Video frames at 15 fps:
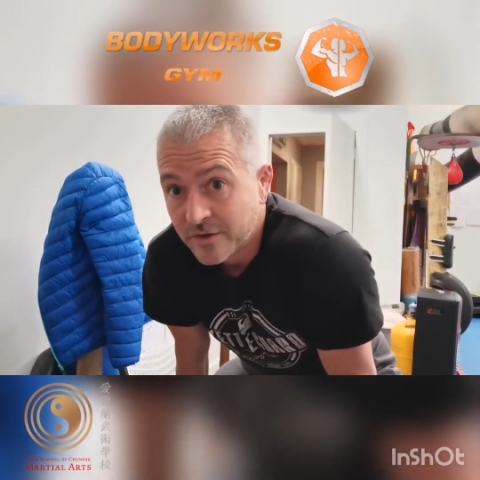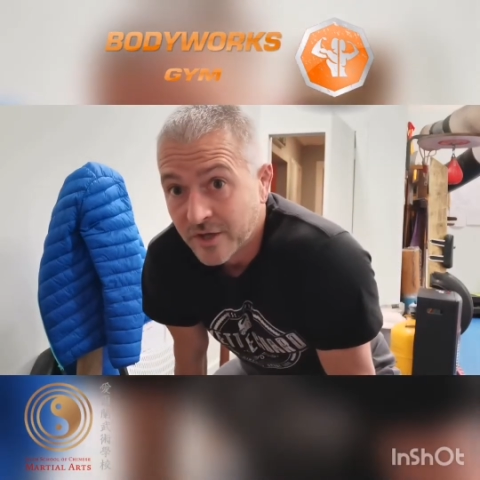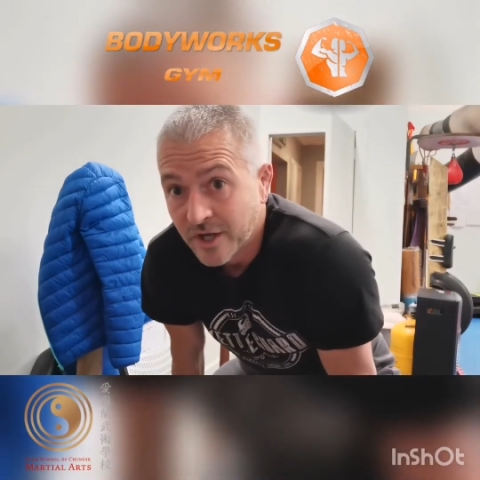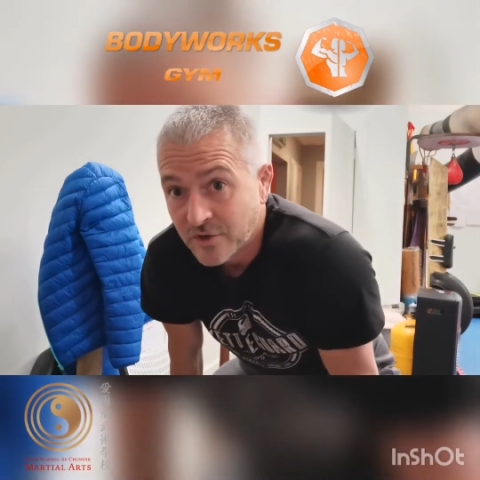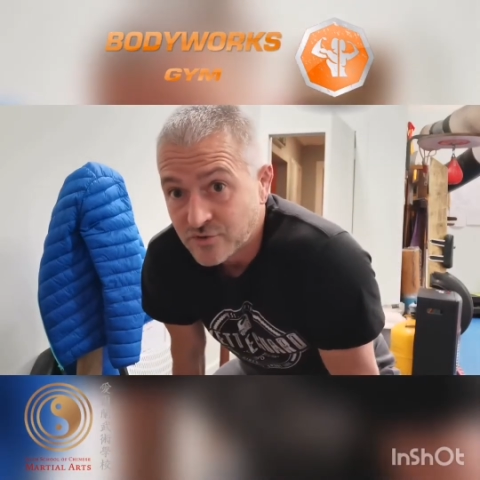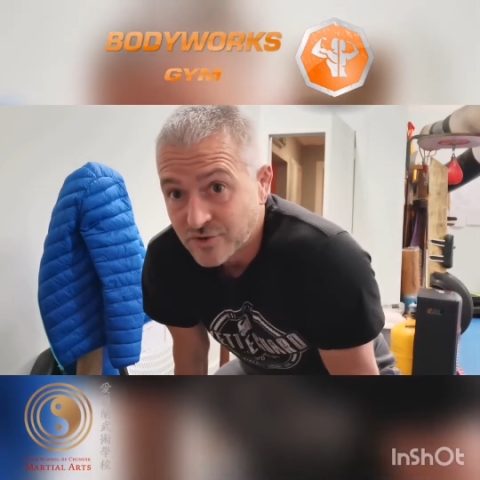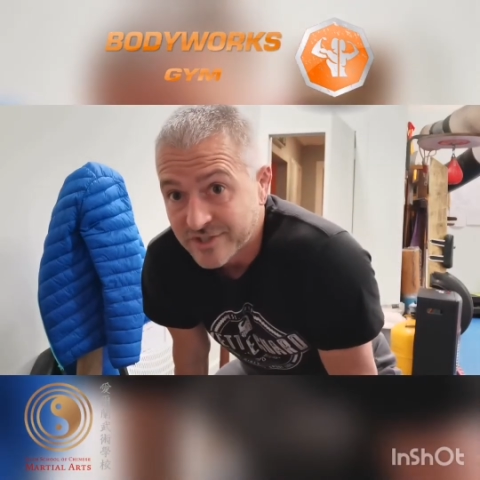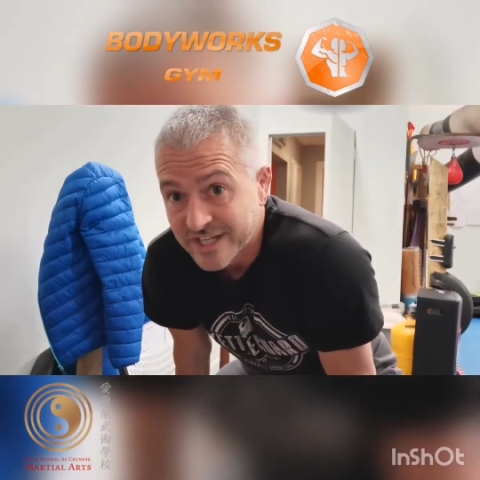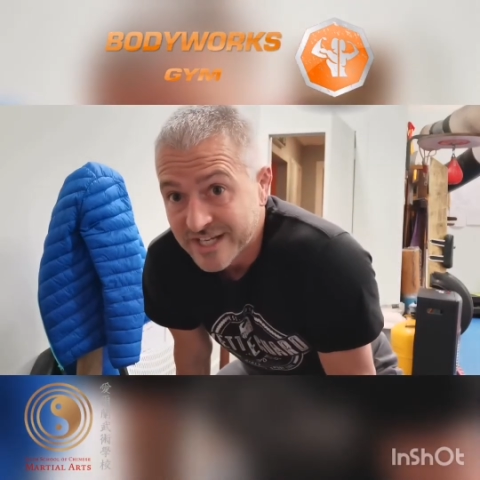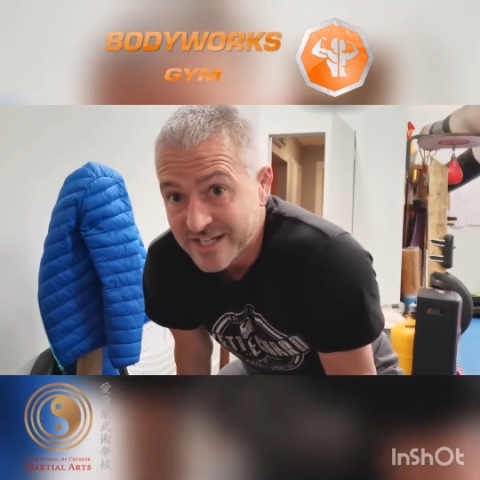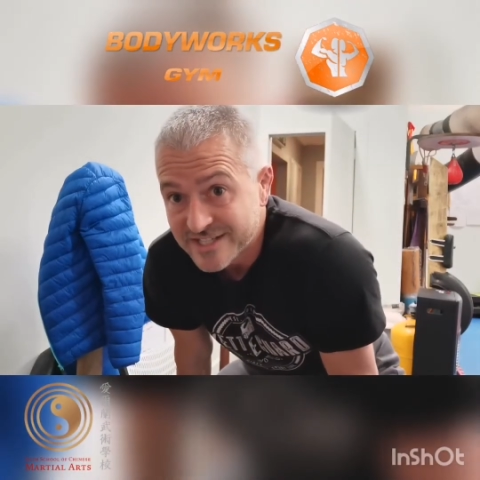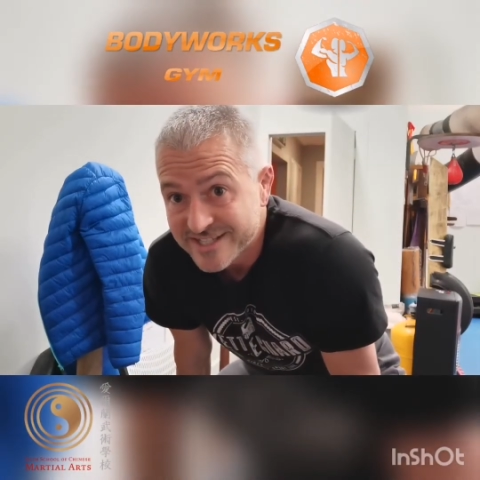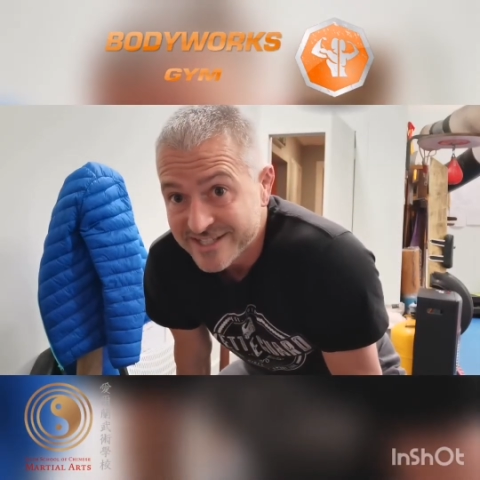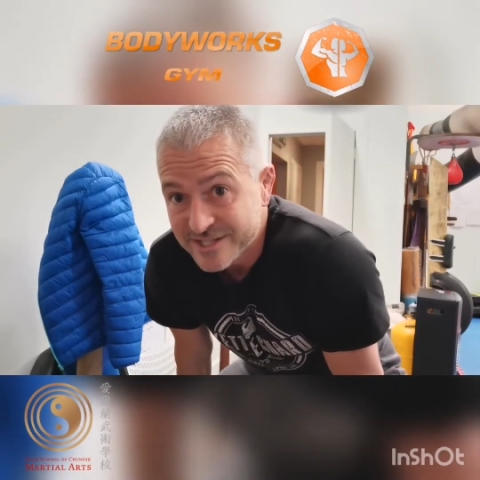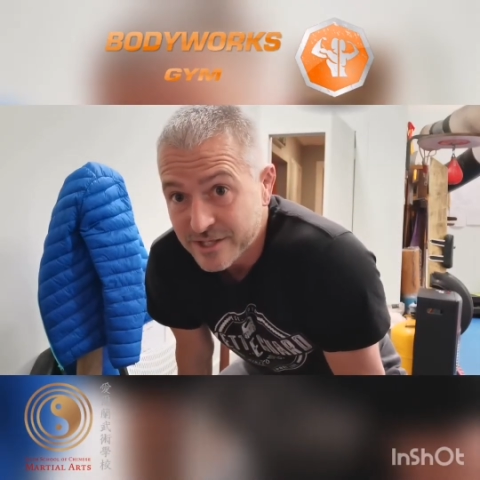100
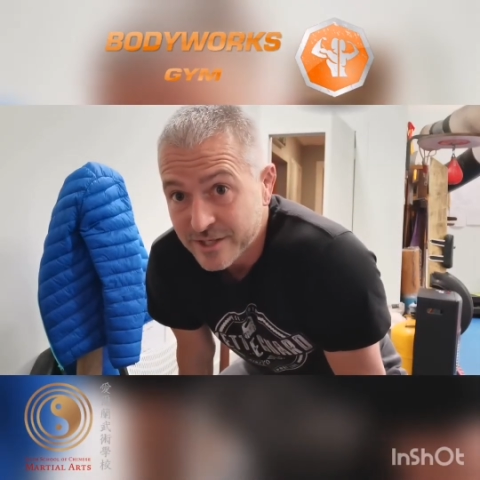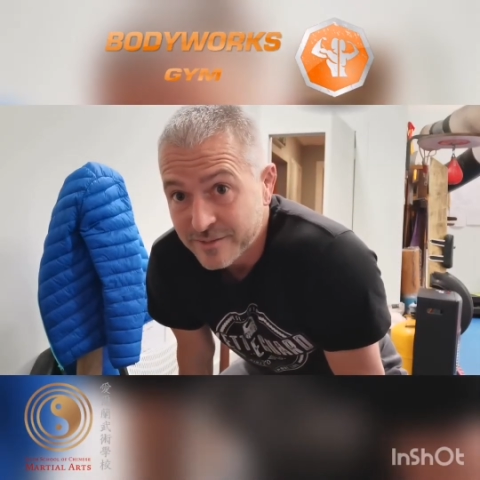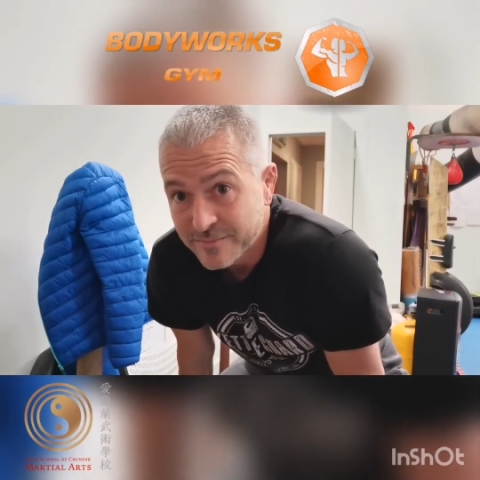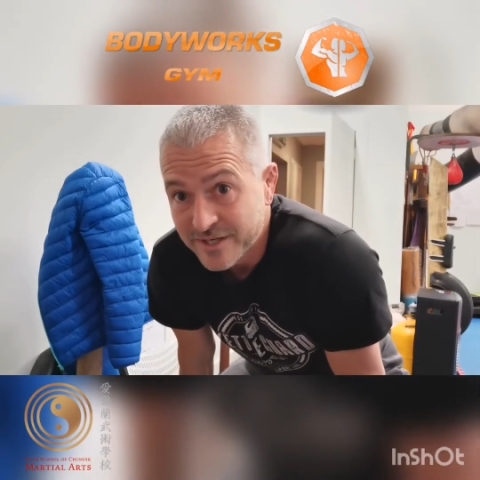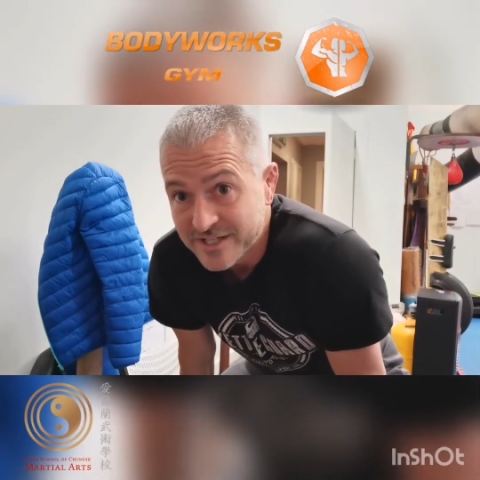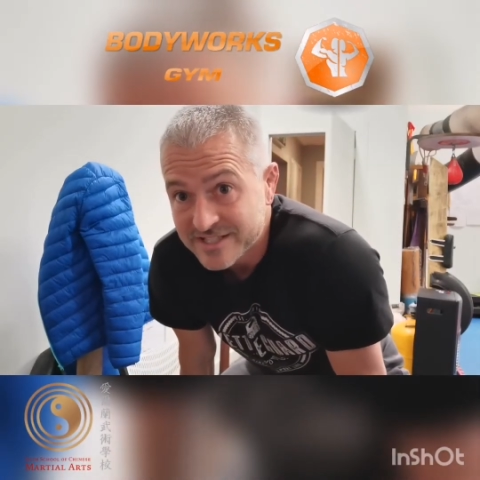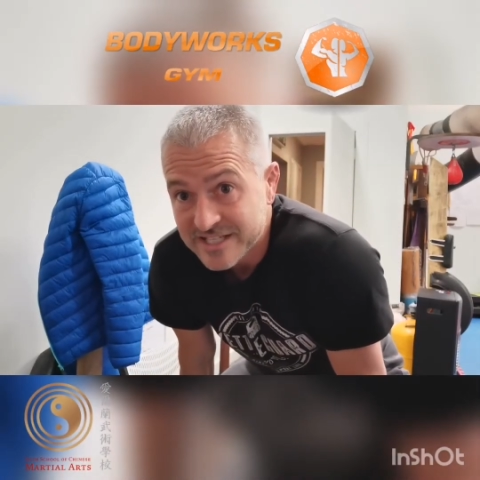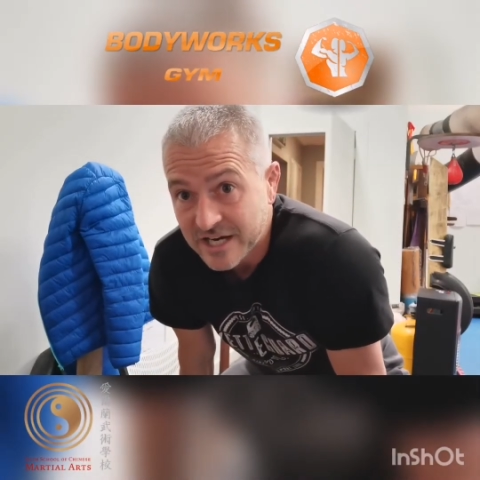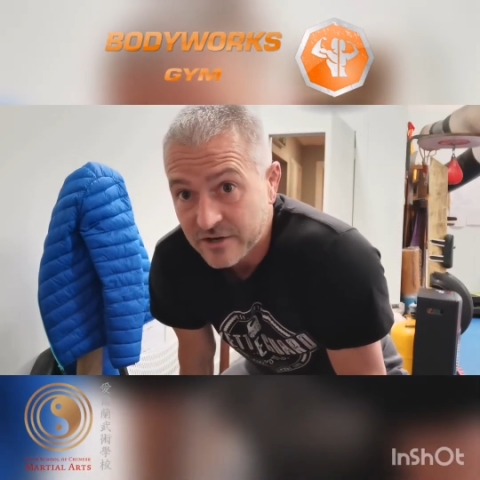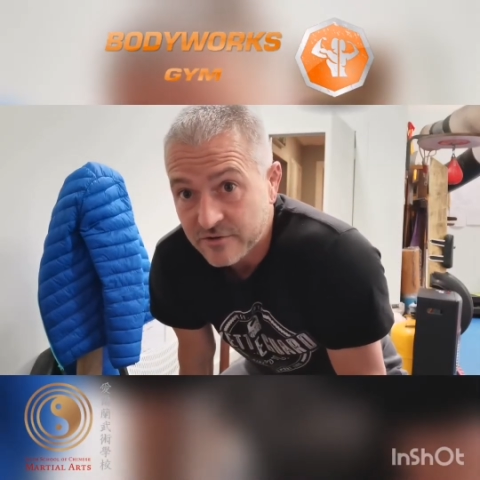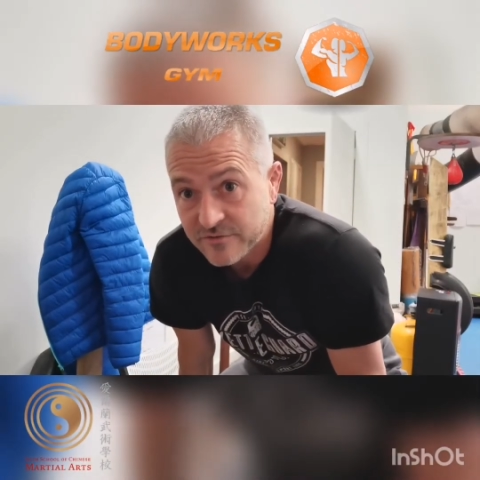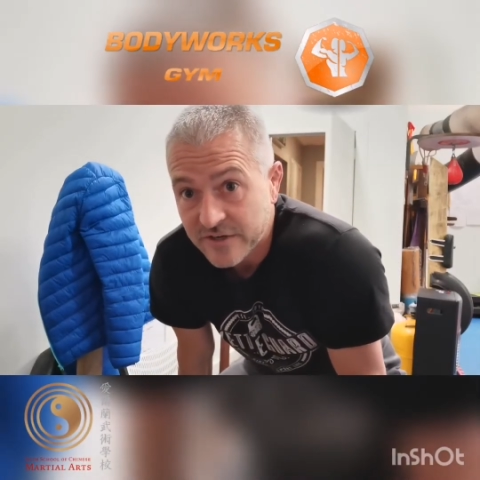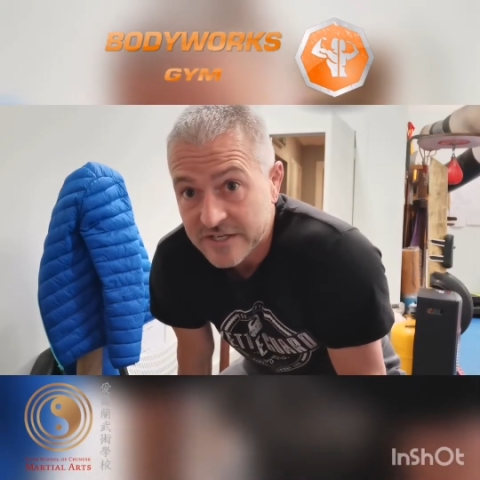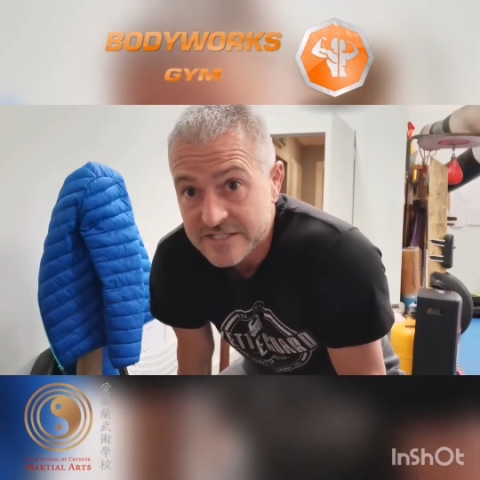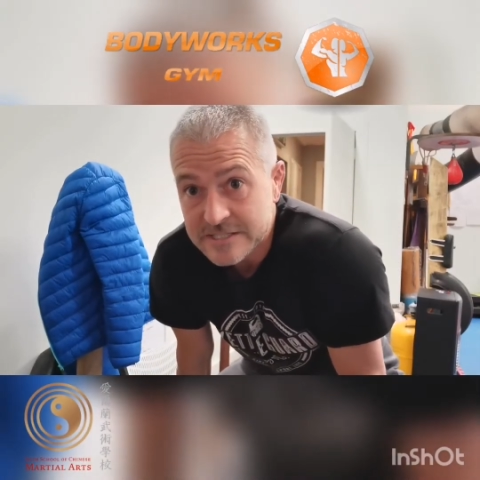days, the bit of
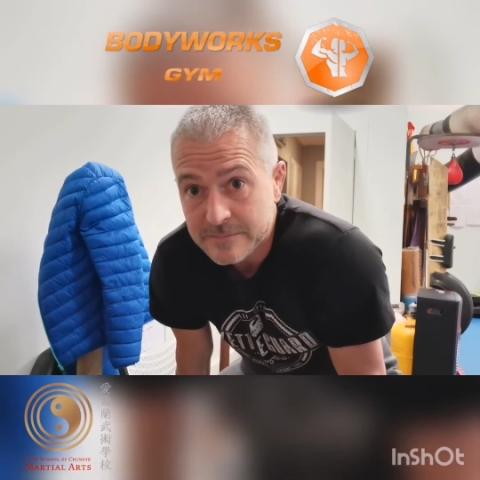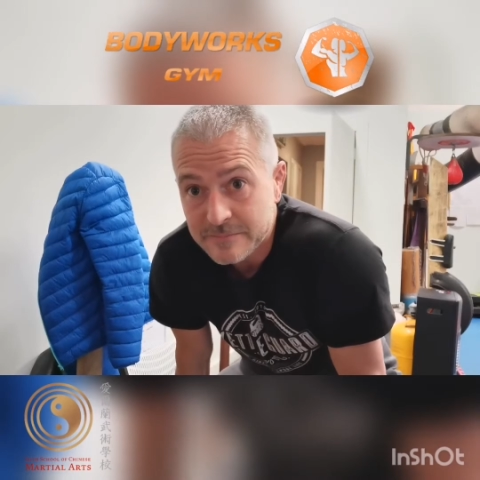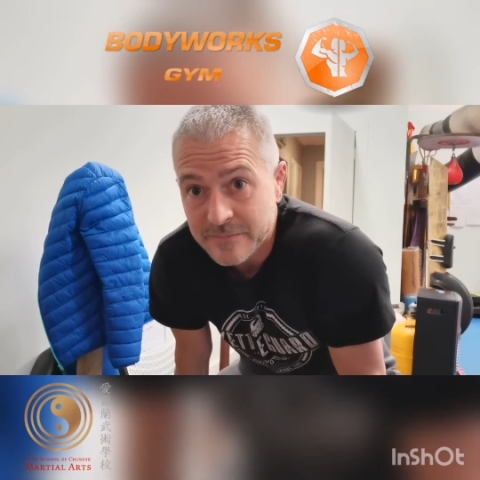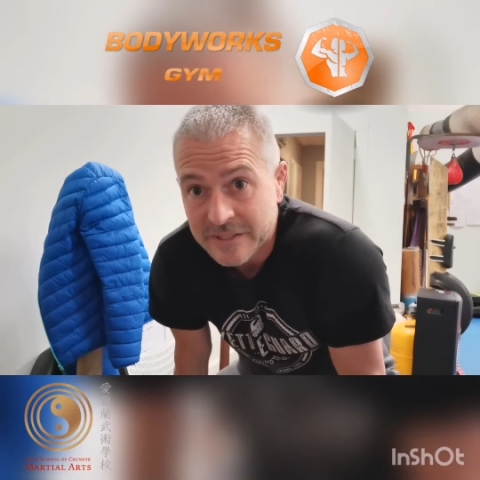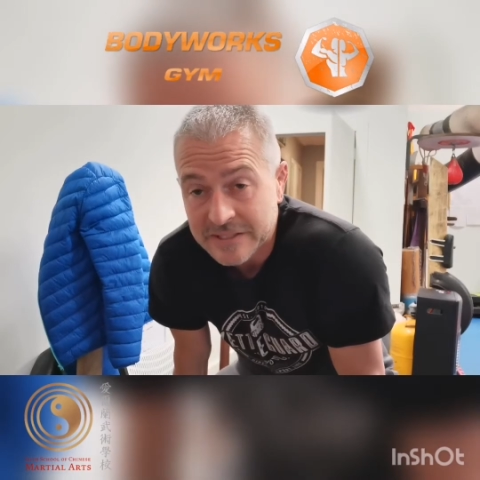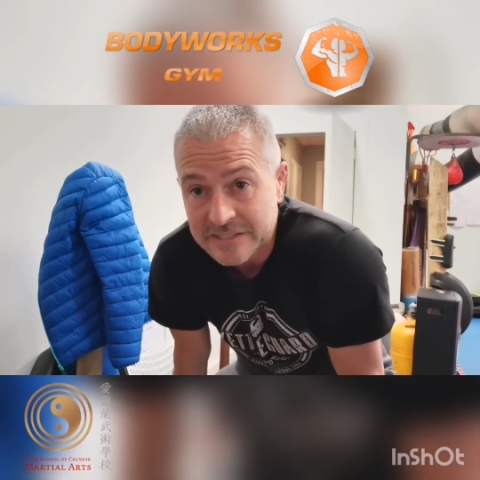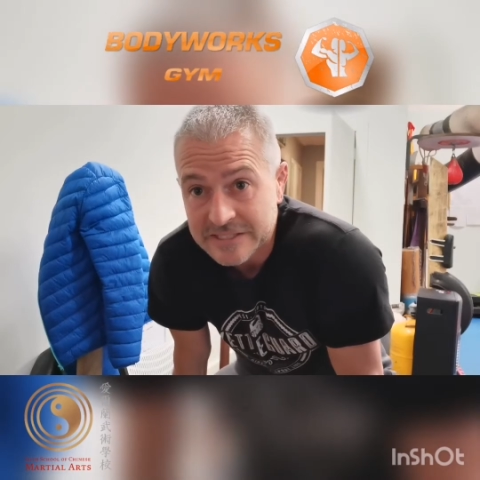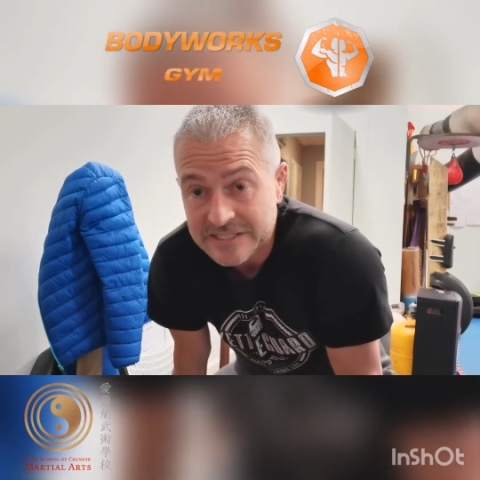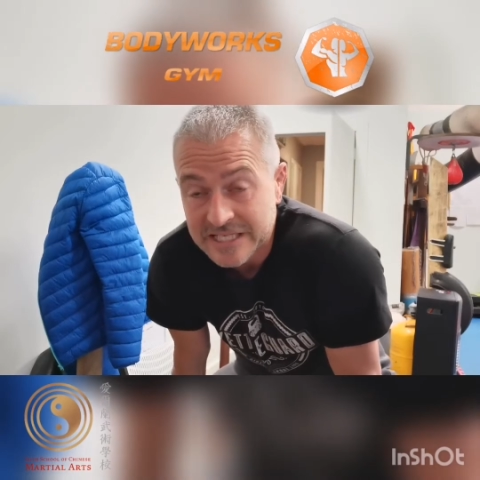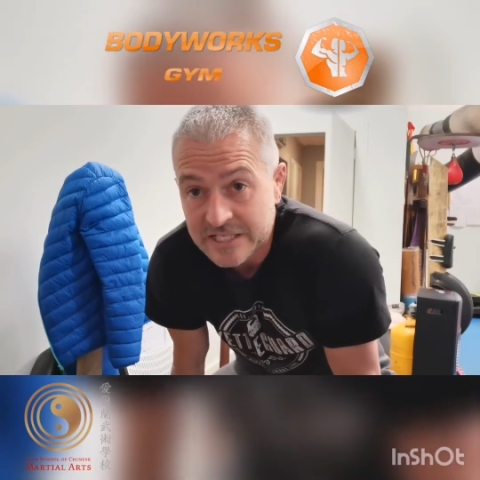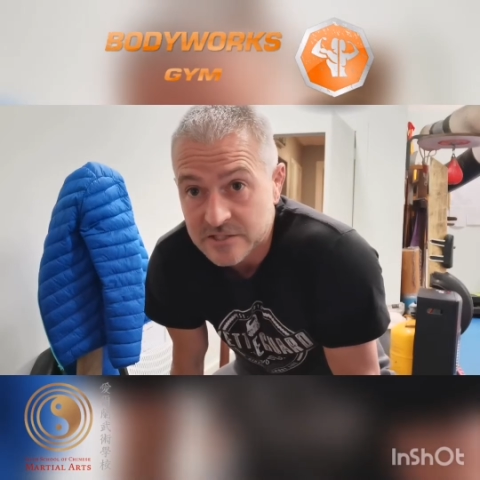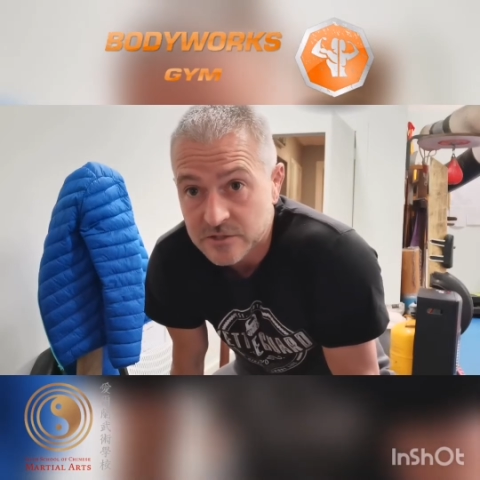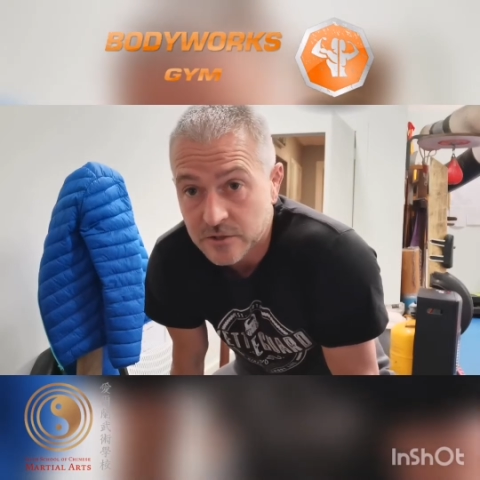sacrifice I did there.